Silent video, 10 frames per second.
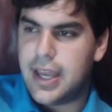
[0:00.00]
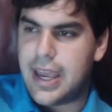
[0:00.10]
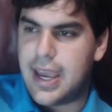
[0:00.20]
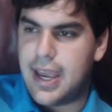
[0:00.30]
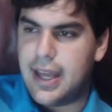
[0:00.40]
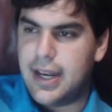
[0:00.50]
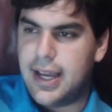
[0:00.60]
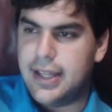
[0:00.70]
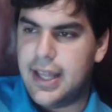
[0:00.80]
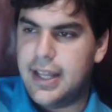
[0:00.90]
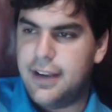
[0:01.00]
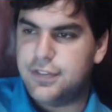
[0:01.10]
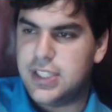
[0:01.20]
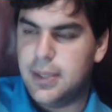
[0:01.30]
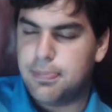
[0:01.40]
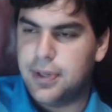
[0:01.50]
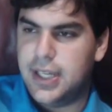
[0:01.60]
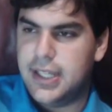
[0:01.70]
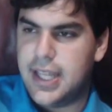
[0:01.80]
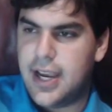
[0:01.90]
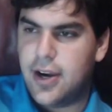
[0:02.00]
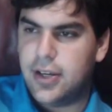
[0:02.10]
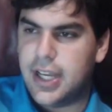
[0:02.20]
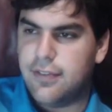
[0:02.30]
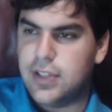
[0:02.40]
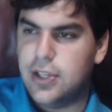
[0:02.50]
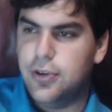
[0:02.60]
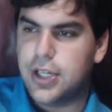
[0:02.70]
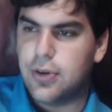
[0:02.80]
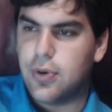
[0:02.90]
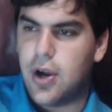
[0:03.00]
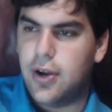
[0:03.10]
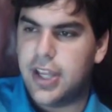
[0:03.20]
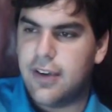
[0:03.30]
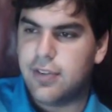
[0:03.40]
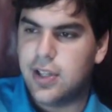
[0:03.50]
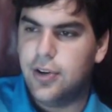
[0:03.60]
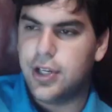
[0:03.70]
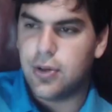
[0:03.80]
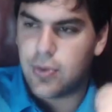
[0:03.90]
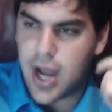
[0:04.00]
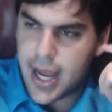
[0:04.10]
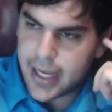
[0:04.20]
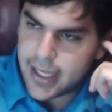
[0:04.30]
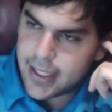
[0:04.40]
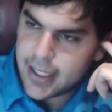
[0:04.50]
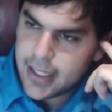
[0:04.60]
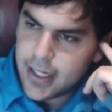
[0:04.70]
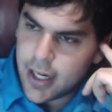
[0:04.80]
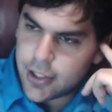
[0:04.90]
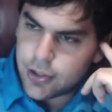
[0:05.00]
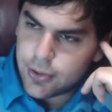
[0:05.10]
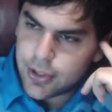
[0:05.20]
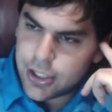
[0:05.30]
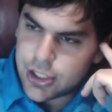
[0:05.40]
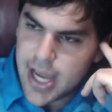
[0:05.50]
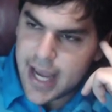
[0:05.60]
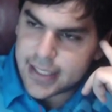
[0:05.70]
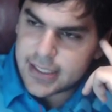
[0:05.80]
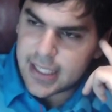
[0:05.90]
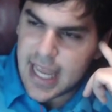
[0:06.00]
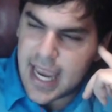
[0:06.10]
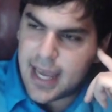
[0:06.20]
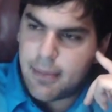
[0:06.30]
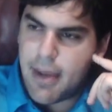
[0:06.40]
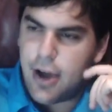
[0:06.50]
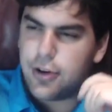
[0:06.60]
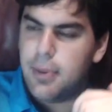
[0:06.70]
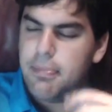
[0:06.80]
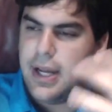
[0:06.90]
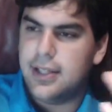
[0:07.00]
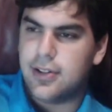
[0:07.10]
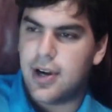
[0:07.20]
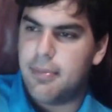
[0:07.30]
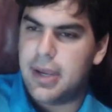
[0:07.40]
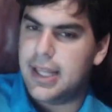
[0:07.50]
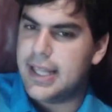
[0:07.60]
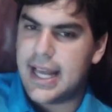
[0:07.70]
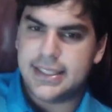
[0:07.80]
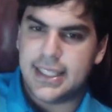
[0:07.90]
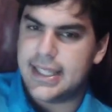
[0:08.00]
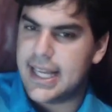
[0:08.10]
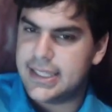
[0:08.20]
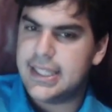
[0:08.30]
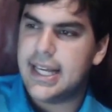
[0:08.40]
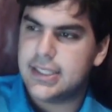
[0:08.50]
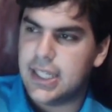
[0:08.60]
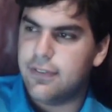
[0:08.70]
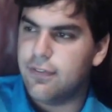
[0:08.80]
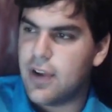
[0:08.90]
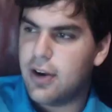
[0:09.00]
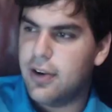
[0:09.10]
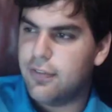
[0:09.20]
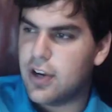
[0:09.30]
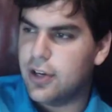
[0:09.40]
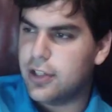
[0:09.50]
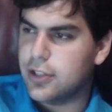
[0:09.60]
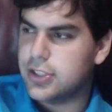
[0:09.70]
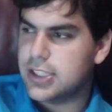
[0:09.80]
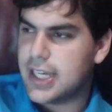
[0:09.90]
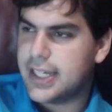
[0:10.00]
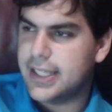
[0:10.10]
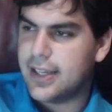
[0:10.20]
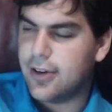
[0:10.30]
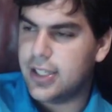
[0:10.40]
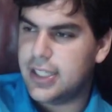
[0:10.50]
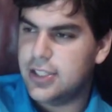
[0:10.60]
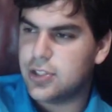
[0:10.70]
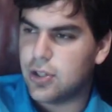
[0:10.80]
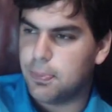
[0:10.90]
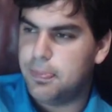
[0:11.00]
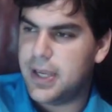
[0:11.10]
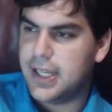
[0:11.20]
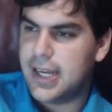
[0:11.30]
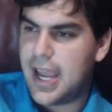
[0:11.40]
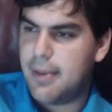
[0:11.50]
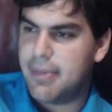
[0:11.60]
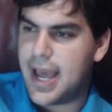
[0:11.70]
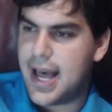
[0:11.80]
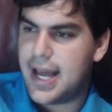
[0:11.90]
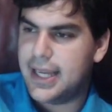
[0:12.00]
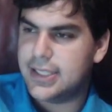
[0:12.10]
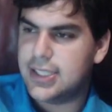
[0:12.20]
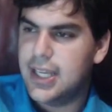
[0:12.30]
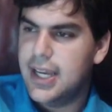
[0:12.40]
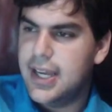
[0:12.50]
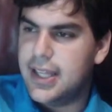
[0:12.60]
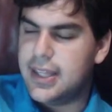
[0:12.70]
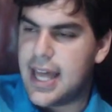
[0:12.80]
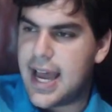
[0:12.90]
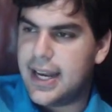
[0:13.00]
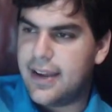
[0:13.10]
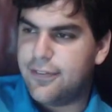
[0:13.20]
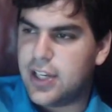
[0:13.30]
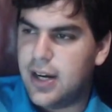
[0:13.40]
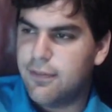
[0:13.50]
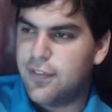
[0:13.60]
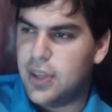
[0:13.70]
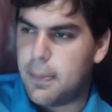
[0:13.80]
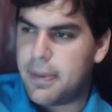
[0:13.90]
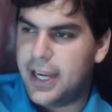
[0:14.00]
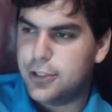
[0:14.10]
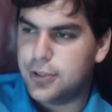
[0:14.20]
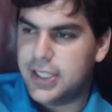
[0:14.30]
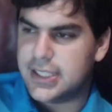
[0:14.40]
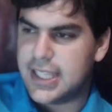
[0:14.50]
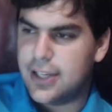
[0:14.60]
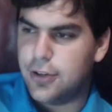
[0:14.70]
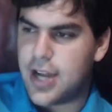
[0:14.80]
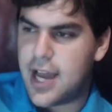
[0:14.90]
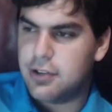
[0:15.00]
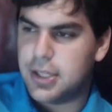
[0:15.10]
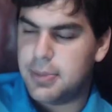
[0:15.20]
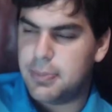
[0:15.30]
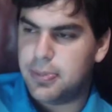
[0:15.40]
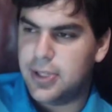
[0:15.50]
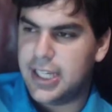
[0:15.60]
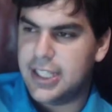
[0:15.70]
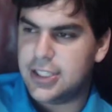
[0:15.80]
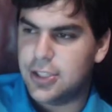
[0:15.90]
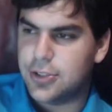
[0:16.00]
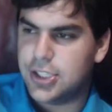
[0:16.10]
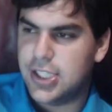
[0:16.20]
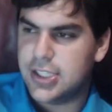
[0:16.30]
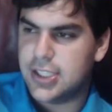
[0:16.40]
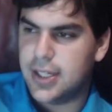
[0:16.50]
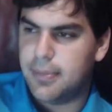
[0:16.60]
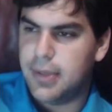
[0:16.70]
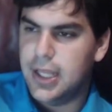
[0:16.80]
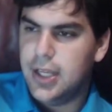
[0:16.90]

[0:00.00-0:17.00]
And then they have Cyprian there. They have Logan. Oh, they have Logan Ryan, Adoree Jackson, and Malcolm Butler. I mean, that's it. That's a very, very good secondary. These are big name guys that have come from the Patriots that you're now going to be putting into your system.